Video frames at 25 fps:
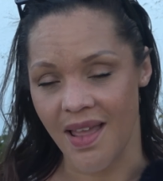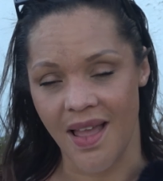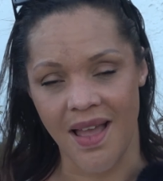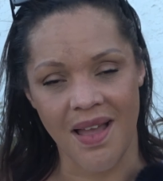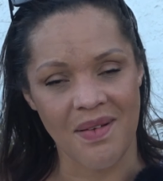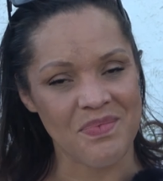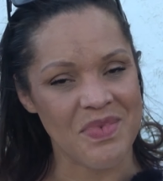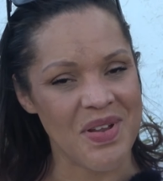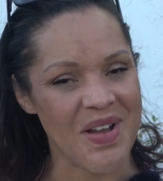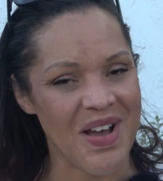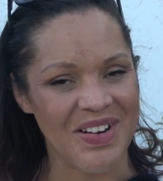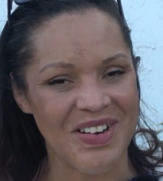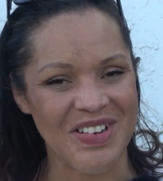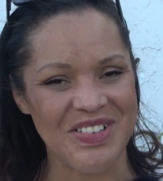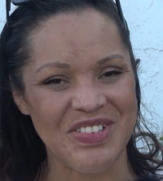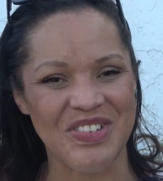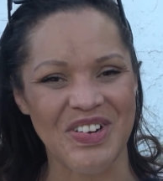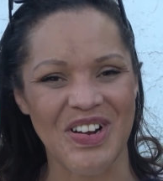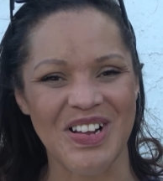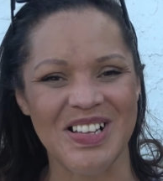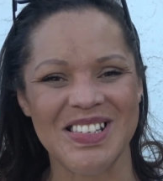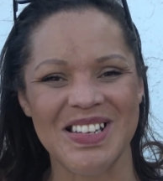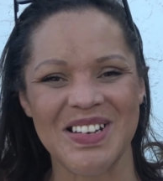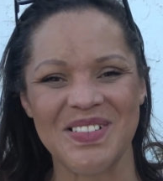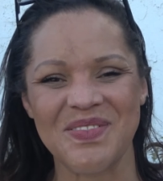I'm not on
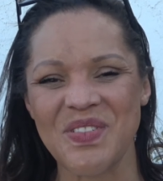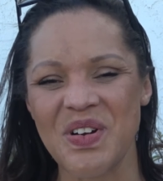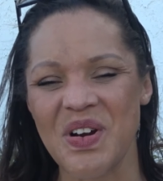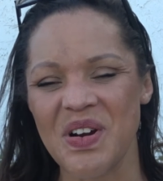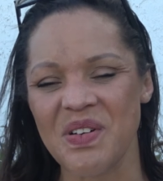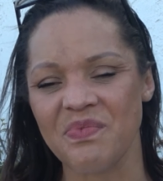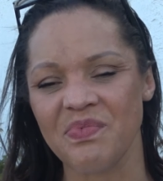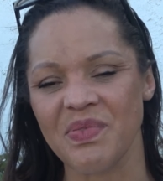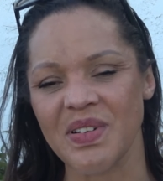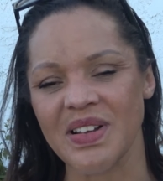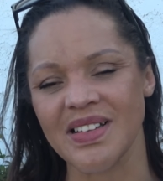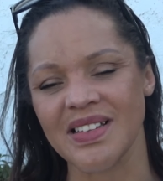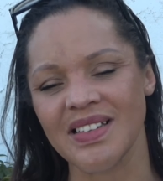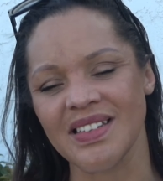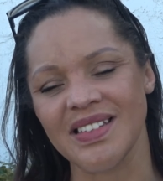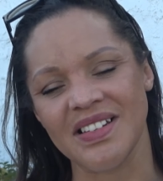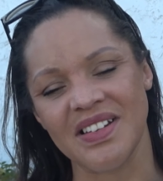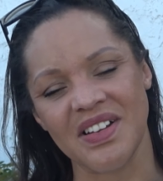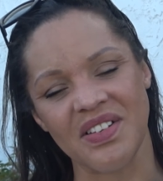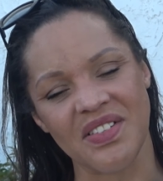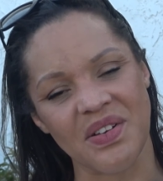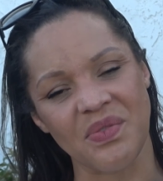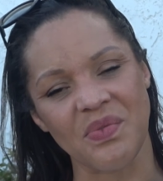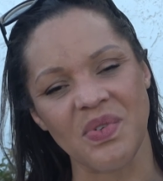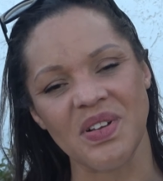drugs anymore. But
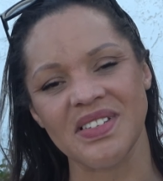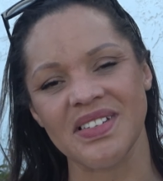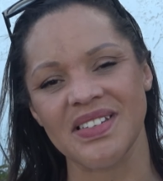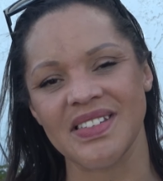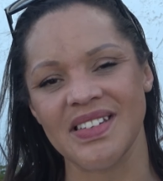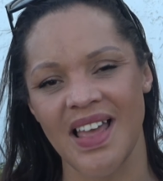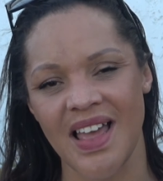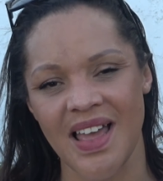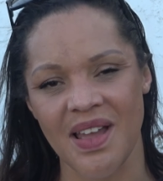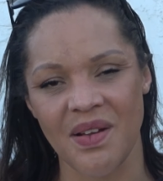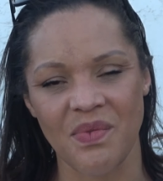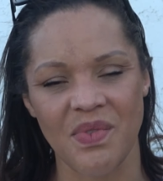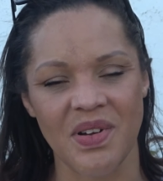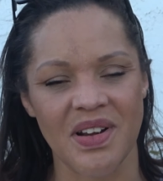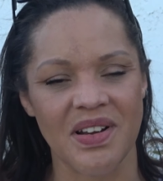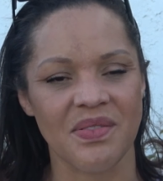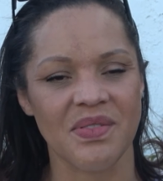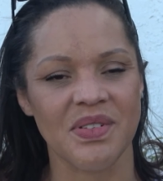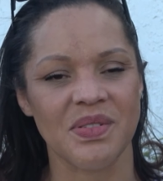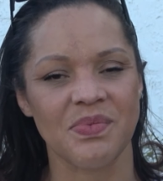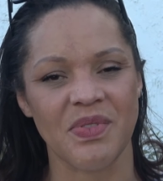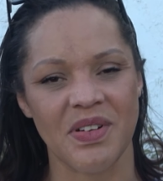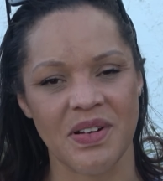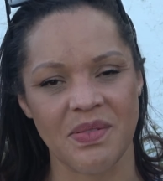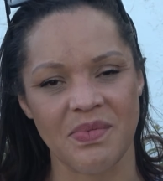you know, there was a time when it
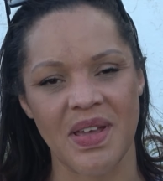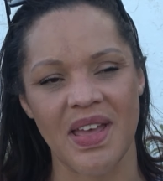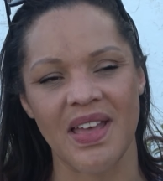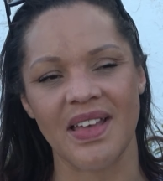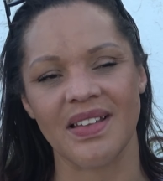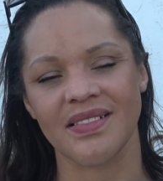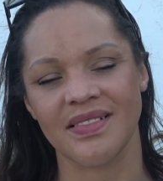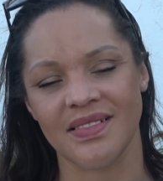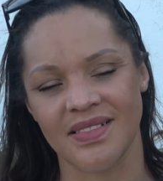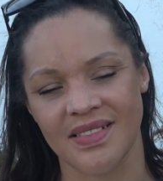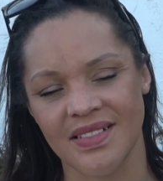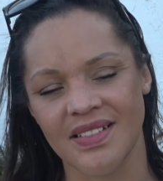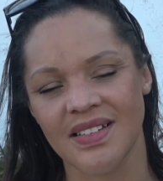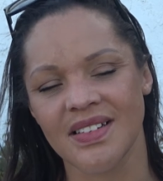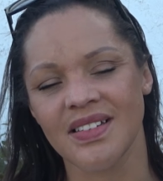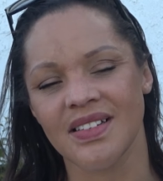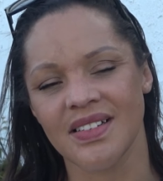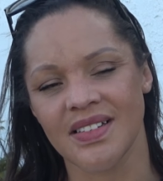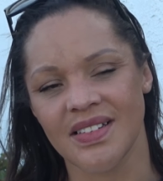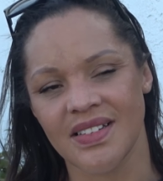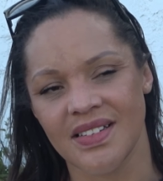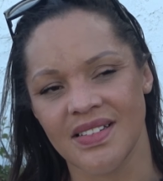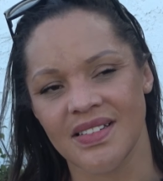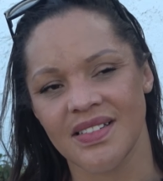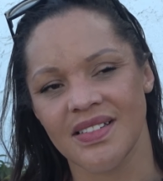was pretty bad.
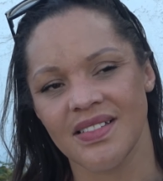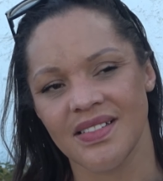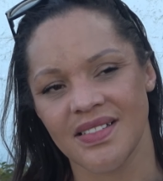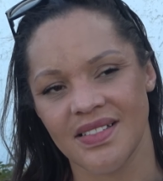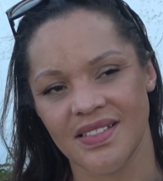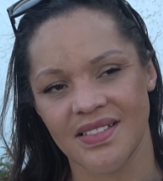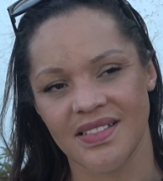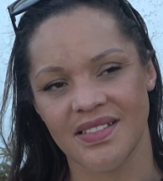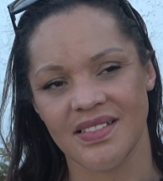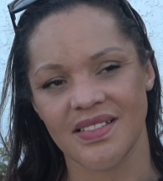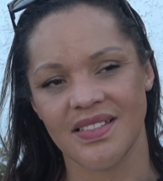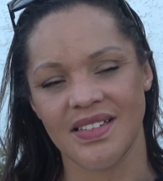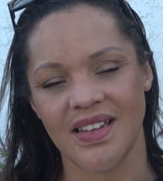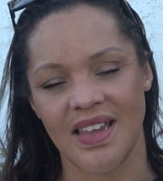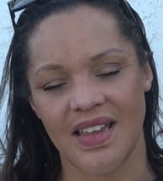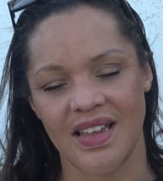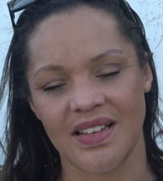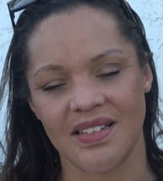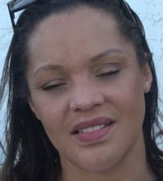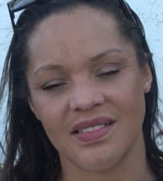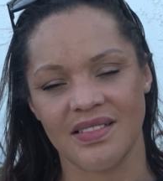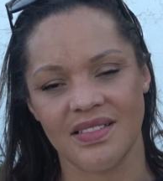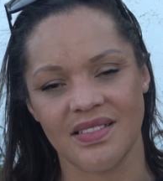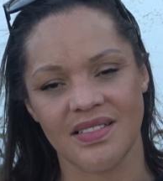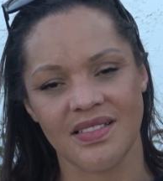Yay! Good for you.
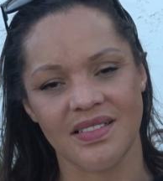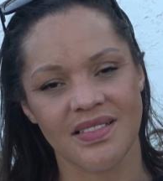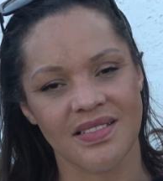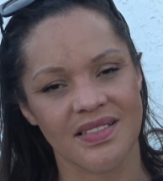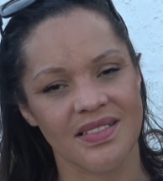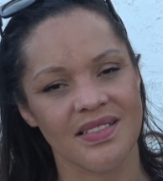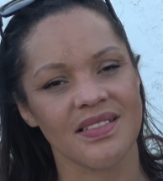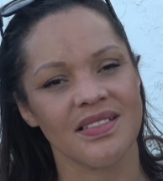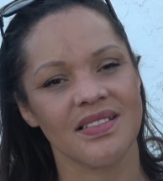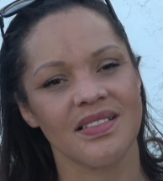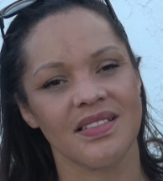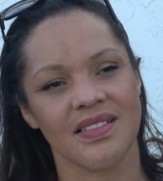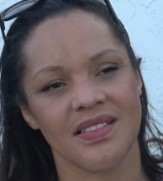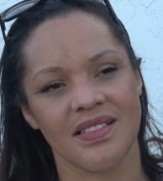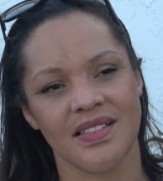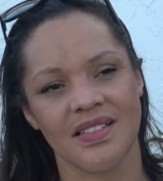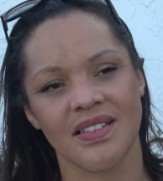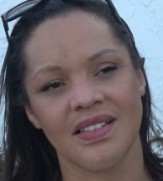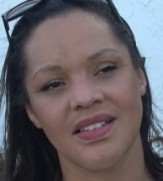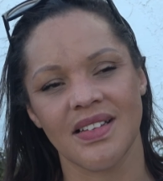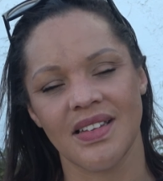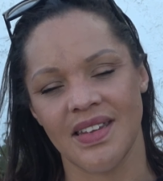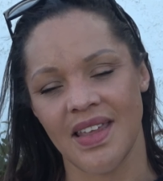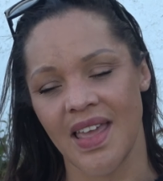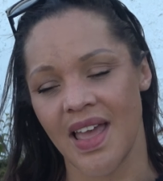Yeah. Awesome.
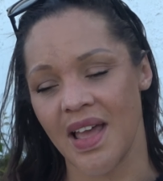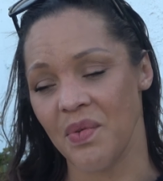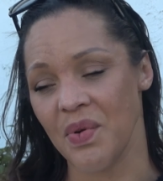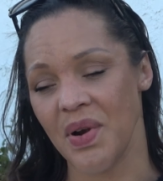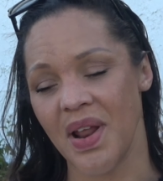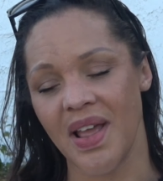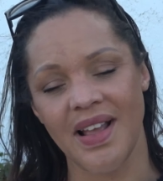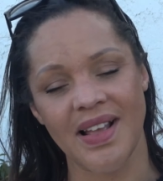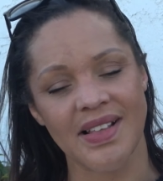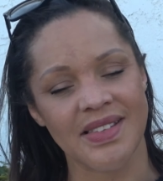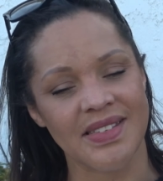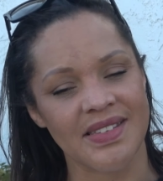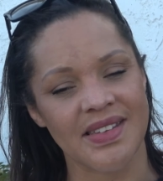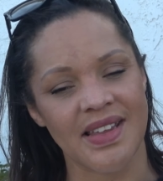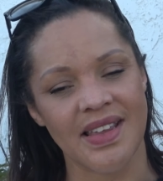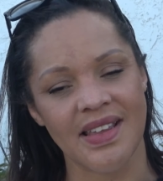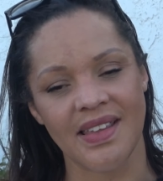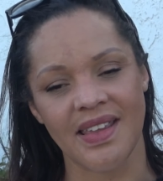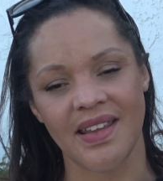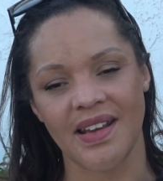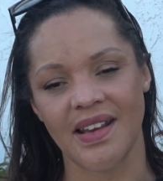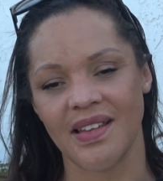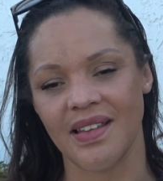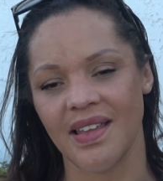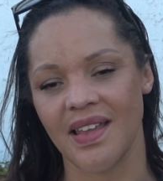Yeah. When I got That's
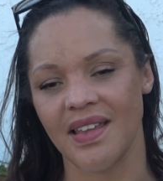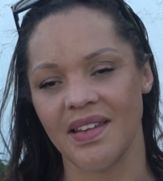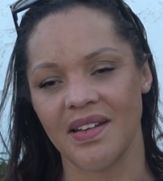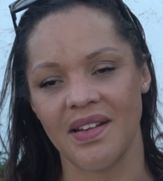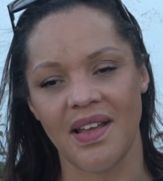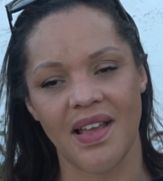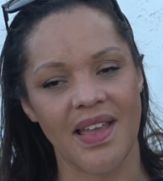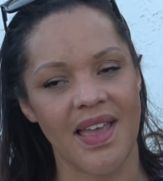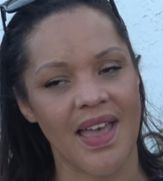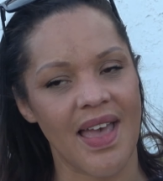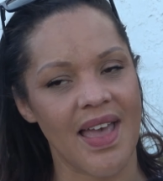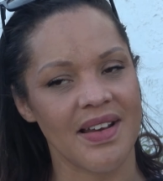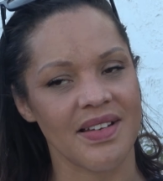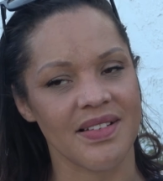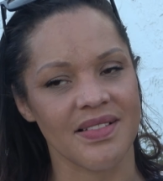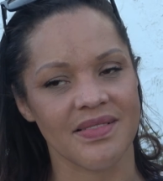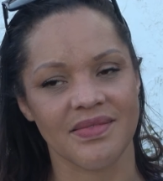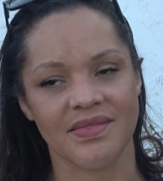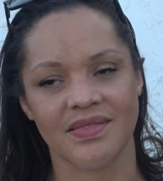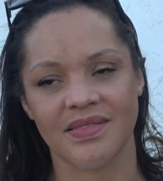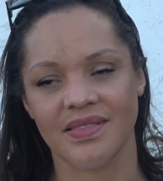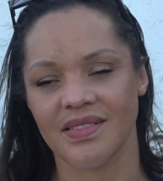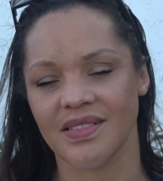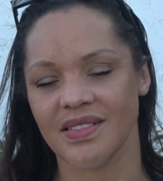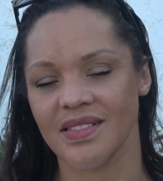sick great. and I, you know, I had
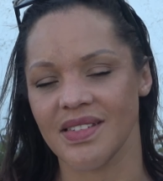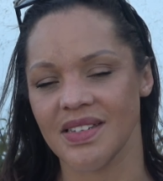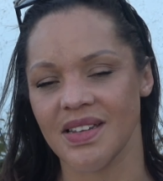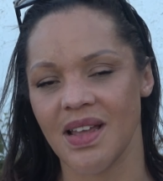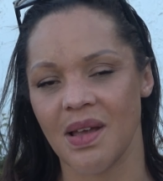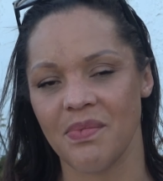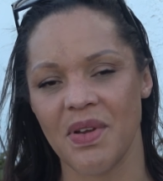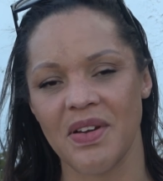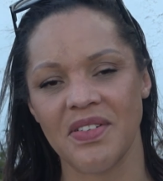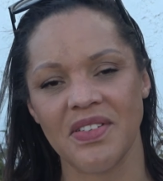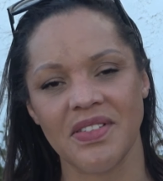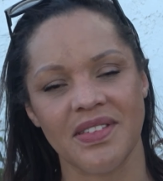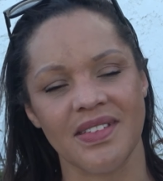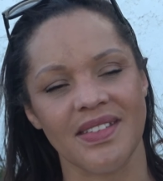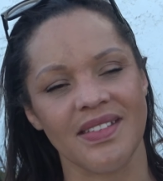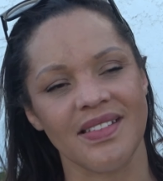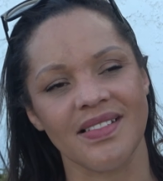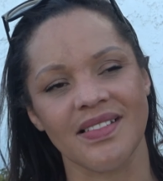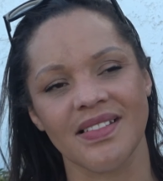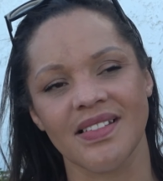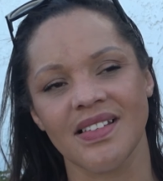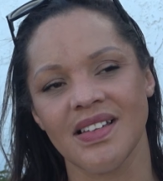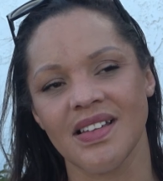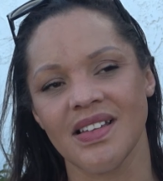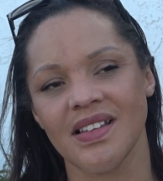to stop
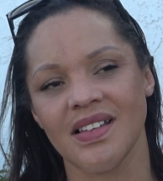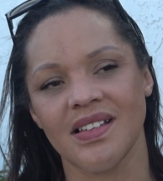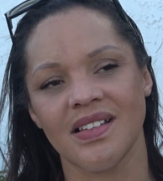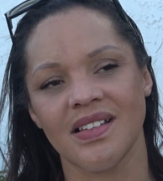everything.